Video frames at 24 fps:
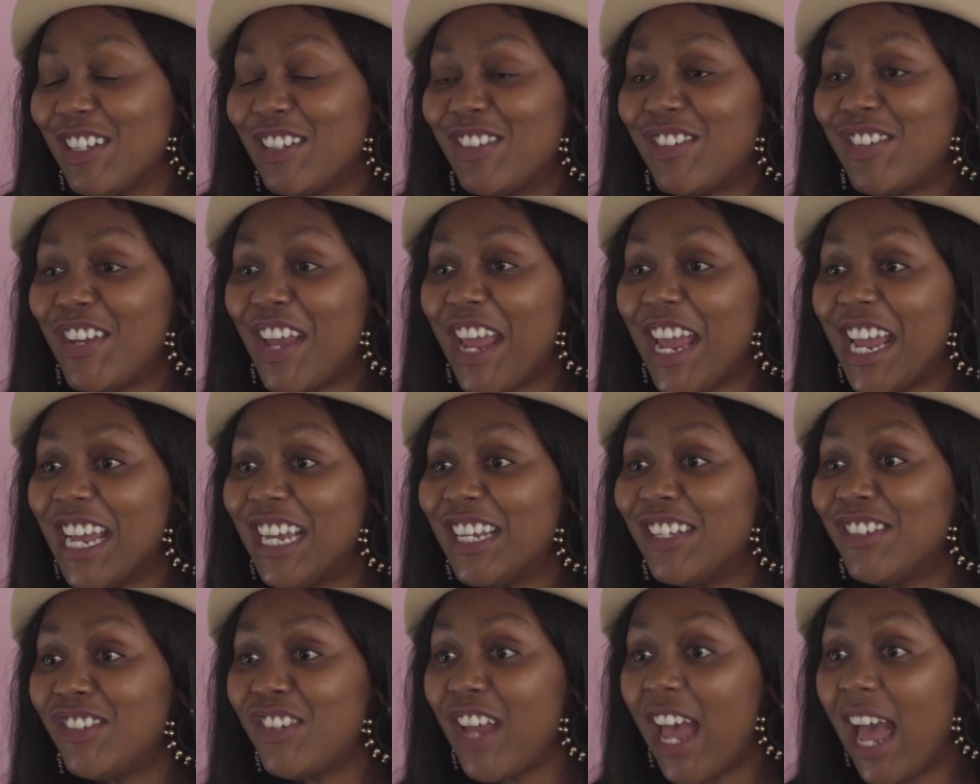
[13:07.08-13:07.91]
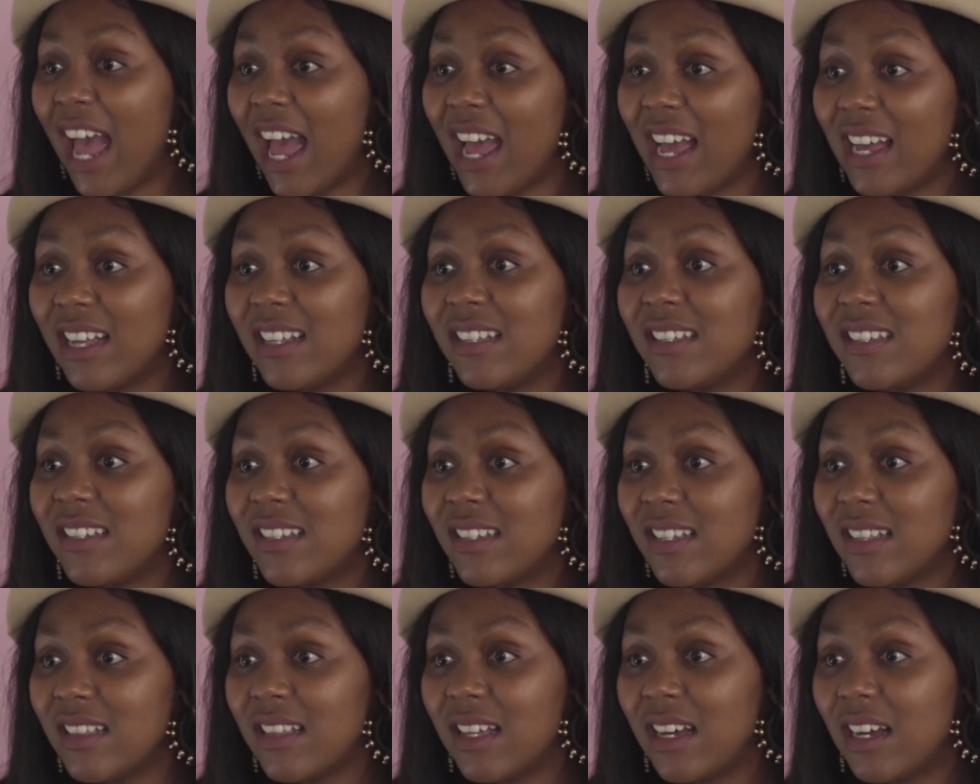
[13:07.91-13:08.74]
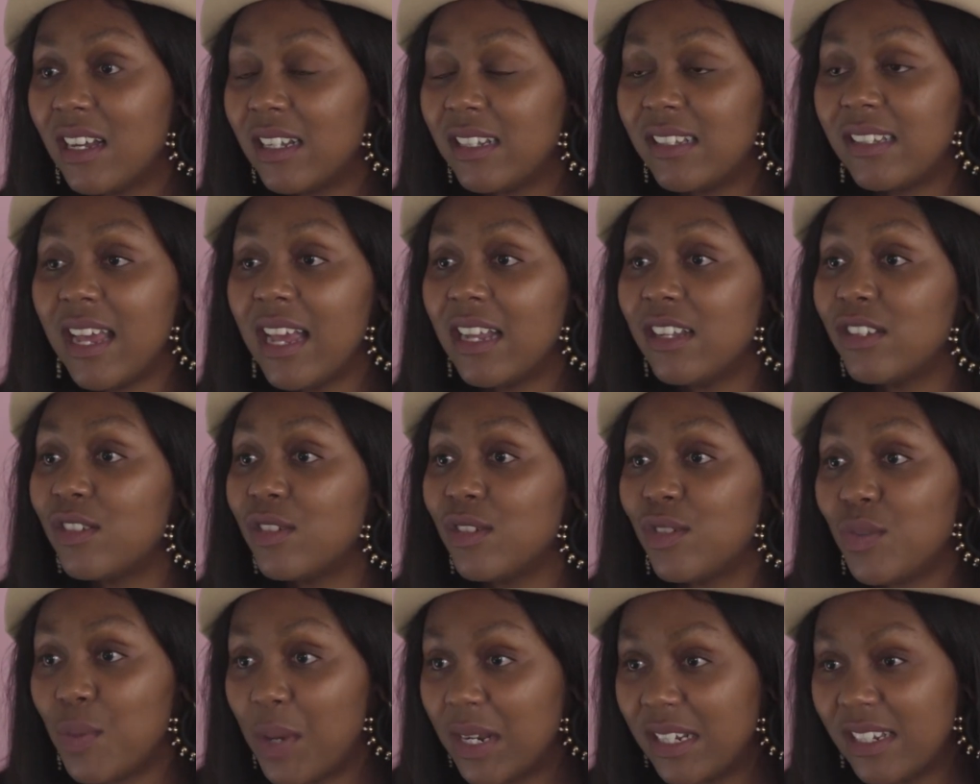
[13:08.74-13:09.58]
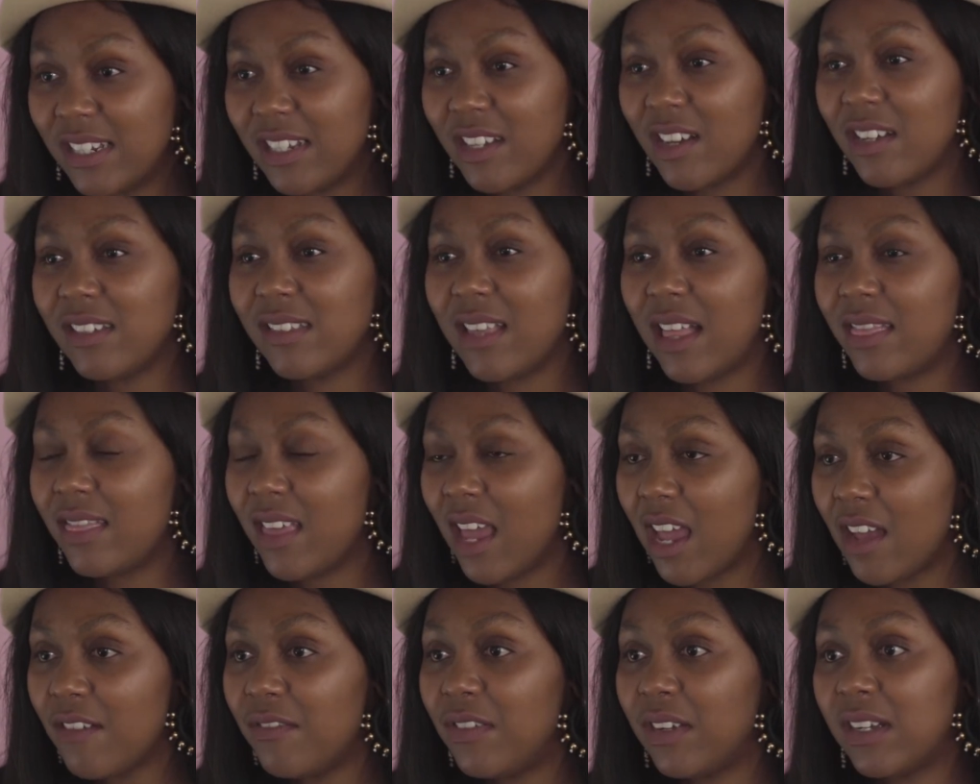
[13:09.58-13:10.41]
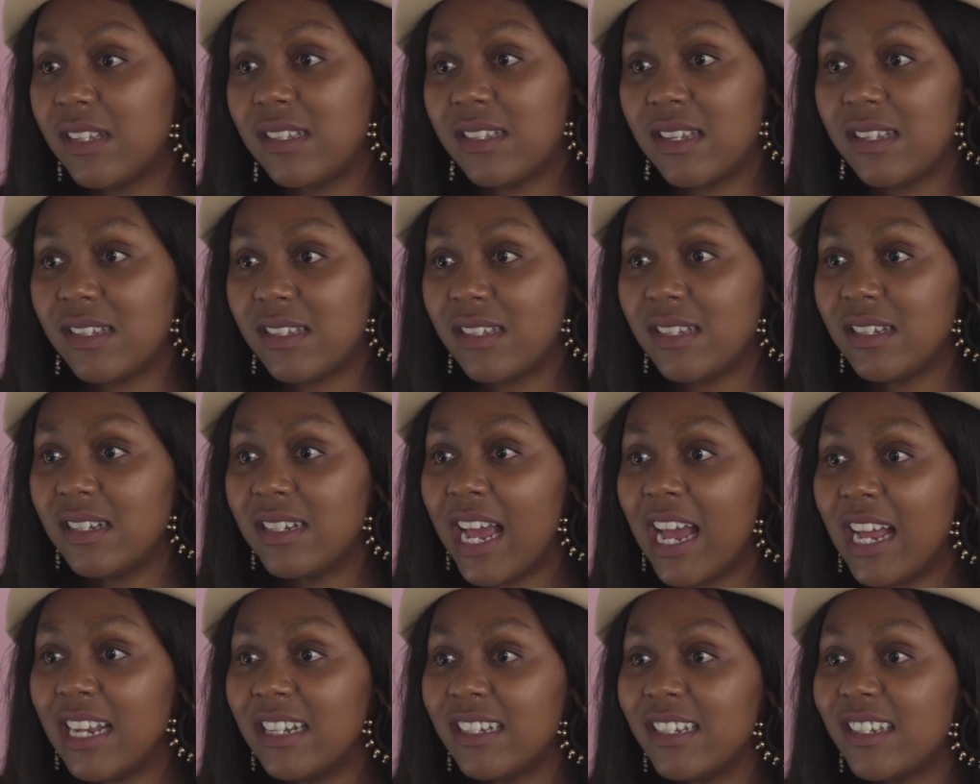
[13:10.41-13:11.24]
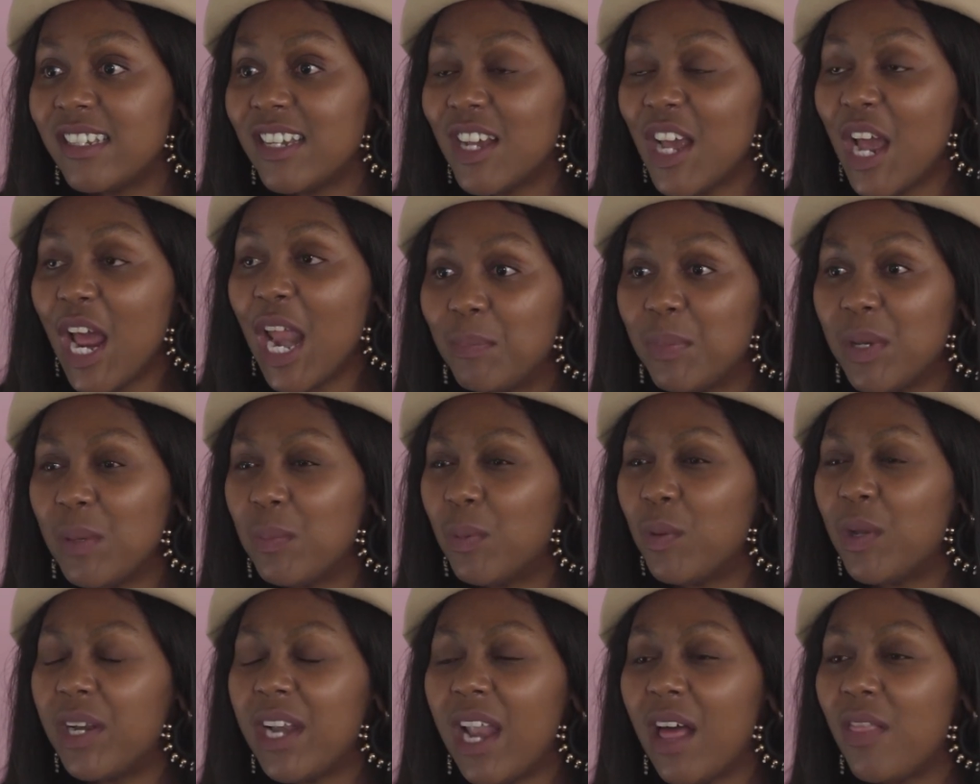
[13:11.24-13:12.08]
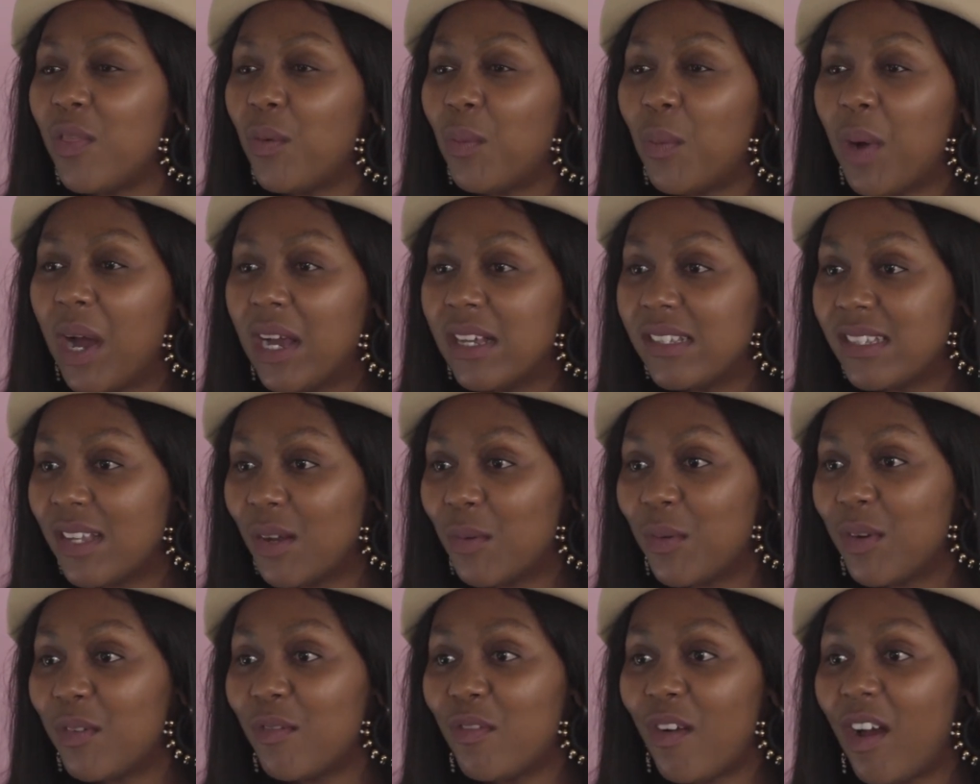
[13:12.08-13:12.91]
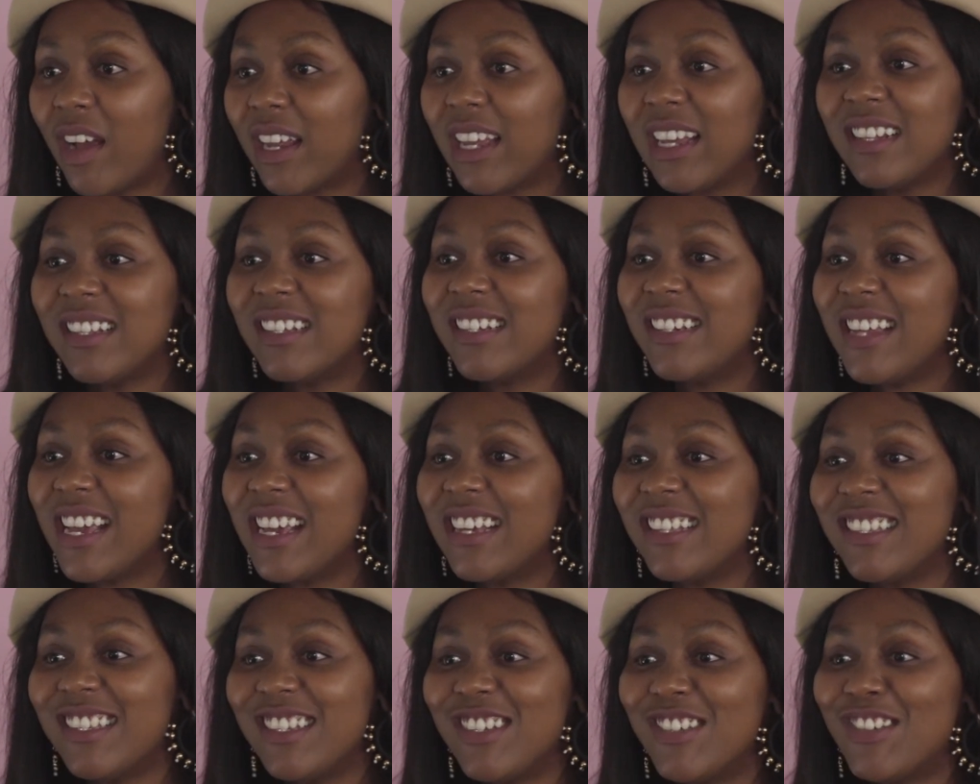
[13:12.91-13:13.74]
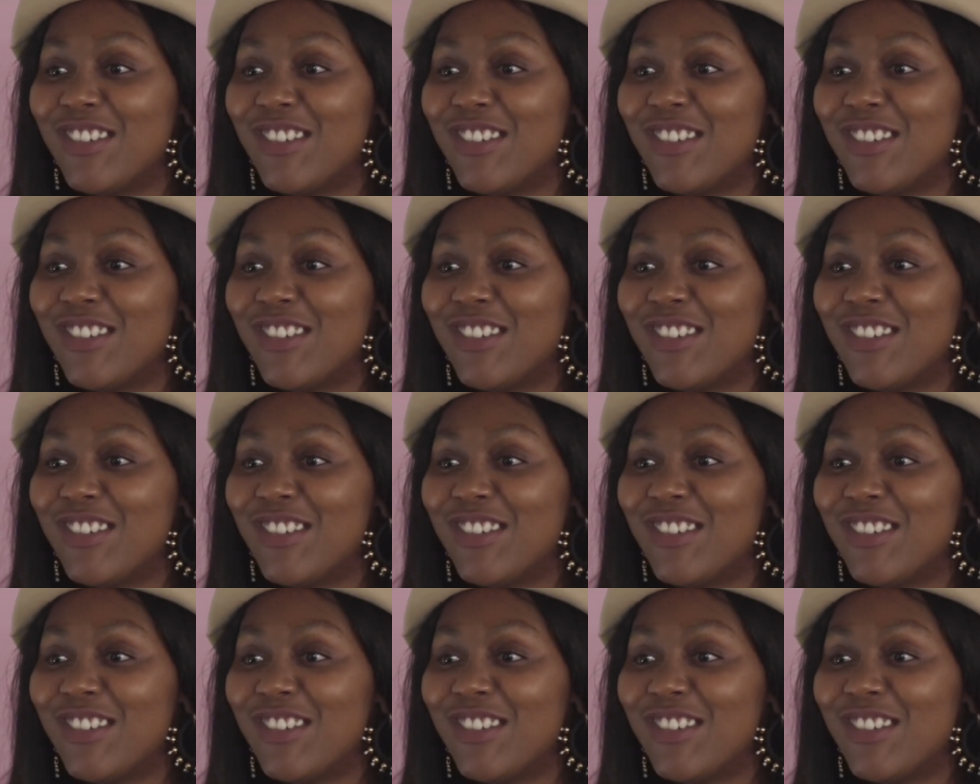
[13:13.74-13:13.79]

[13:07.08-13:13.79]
change hands in the 10 to 20 years that they've existed, and people are none the wiser when Rocking the Daisies